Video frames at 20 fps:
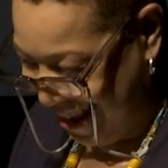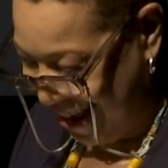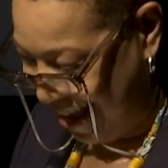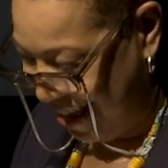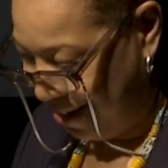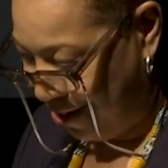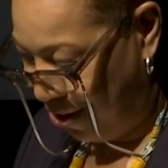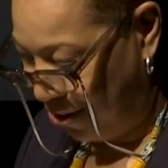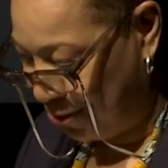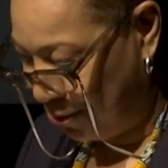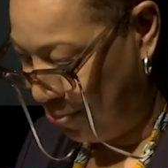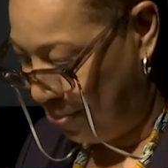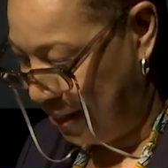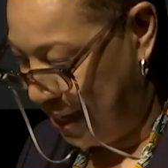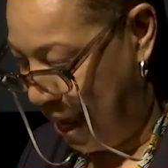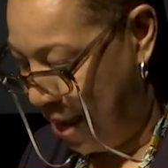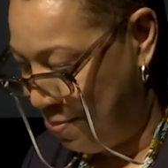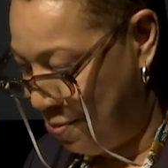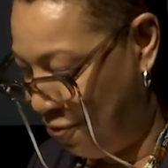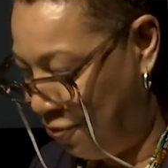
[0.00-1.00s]
and also
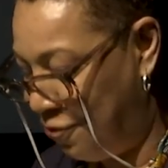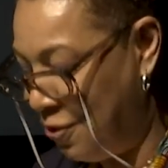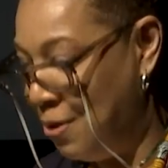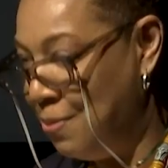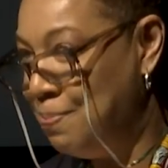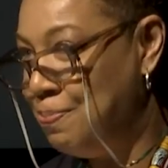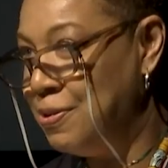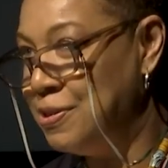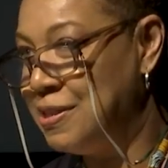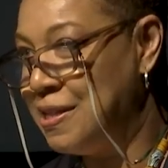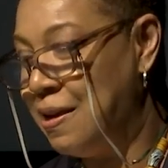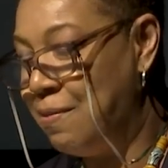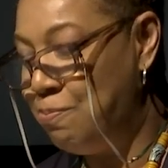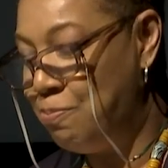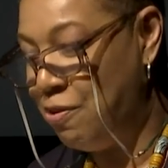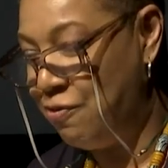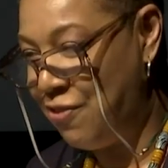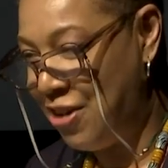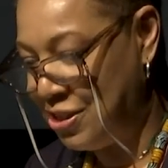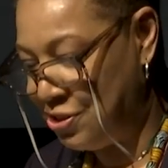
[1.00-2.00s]
became a film
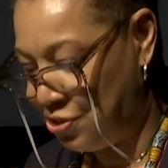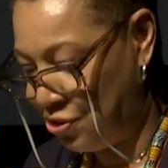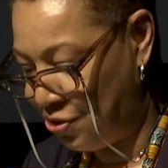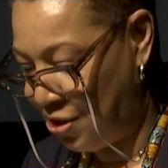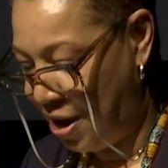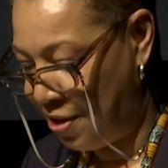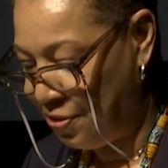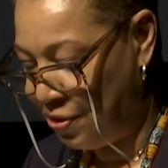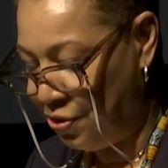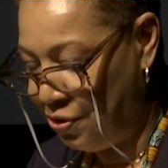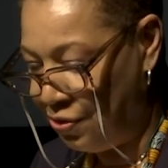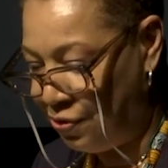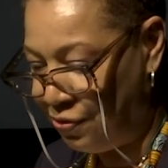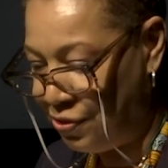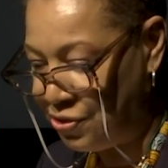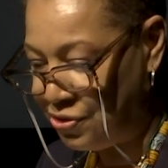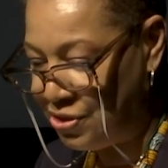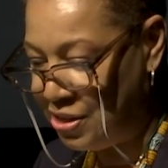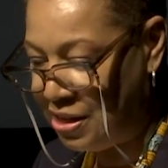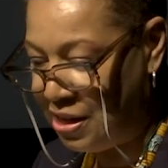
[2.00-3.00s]
professor at the
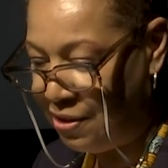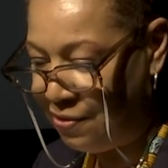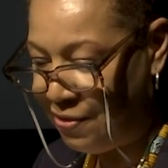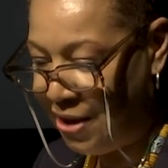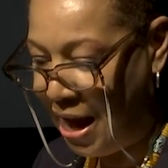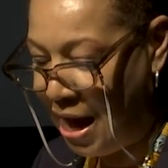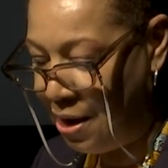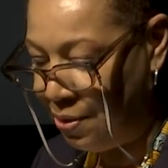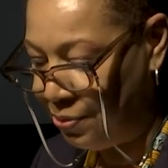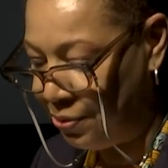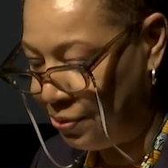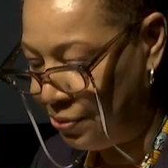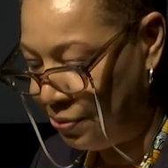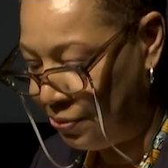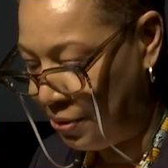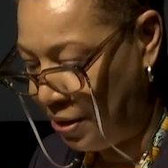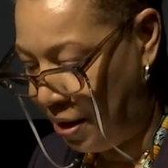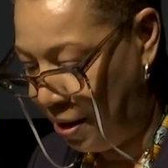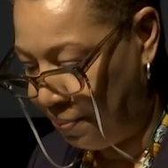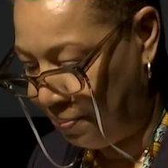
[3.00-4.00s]
University of Howard,
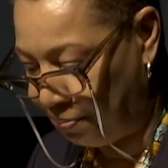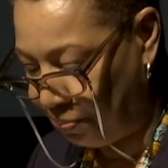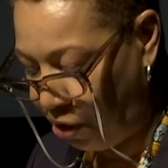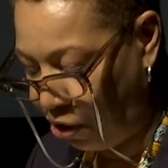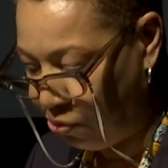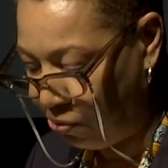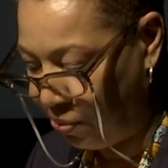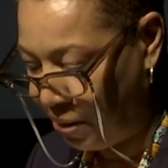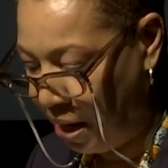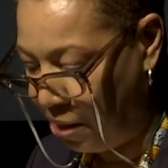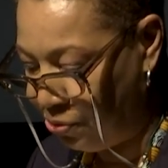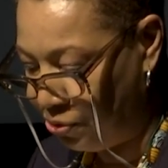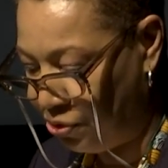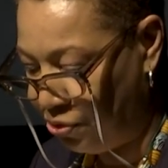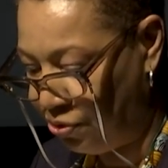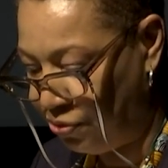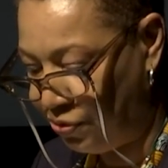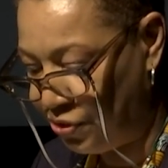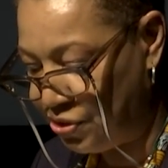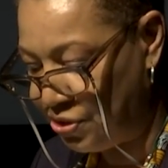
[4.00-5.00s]
um, or Howard
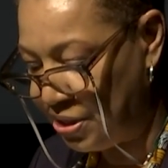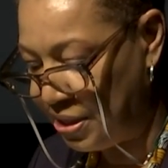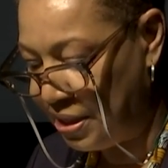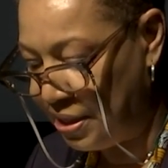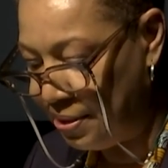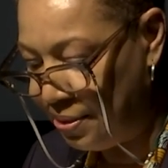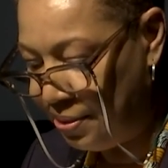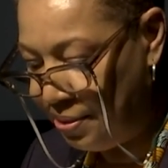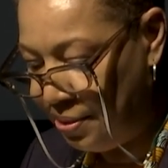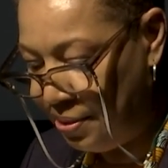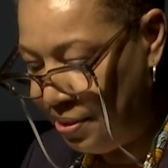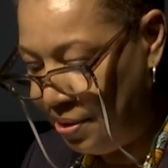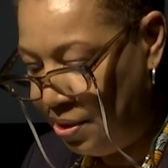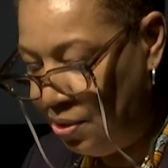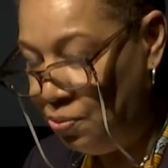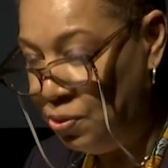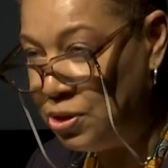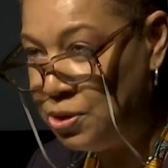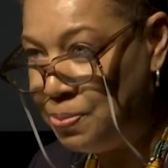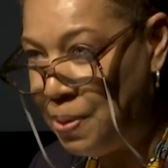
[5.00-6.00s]
University,
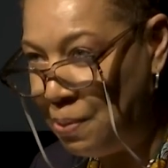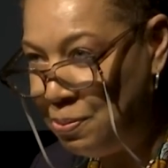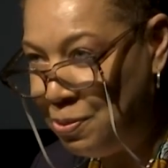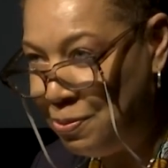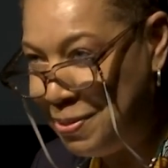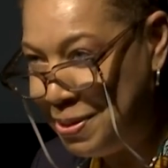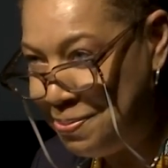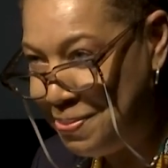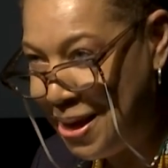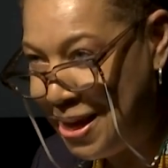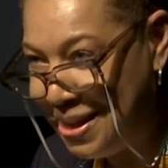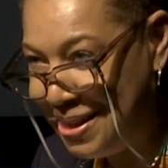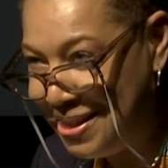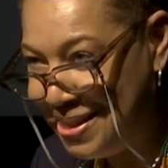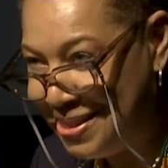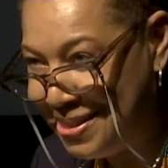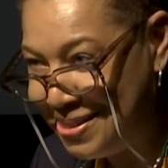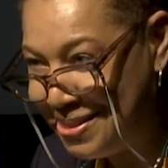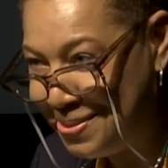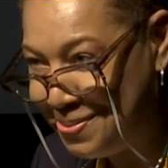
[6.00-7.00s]
which probably made
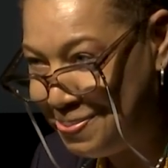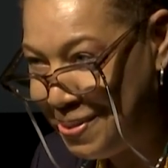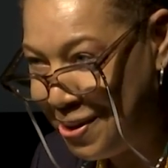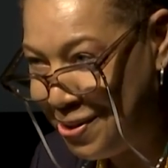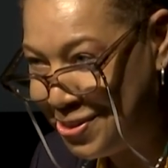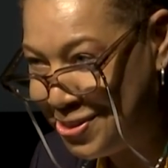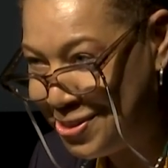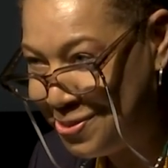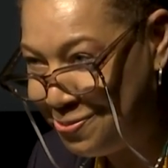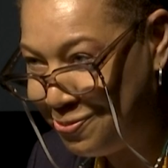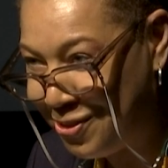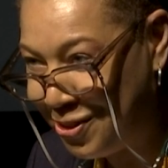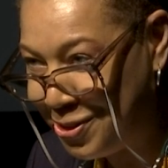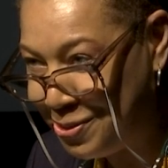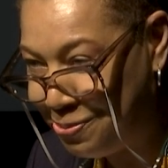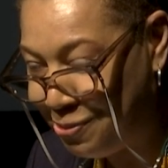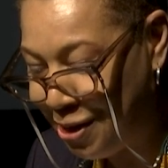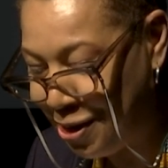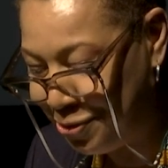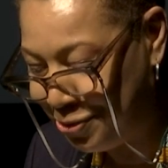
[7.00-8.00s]
his parents
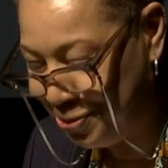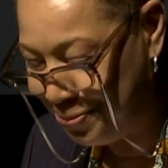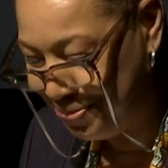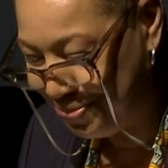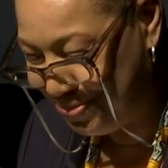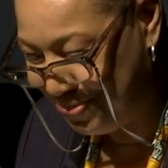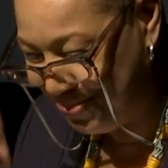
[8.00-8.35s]
very proud.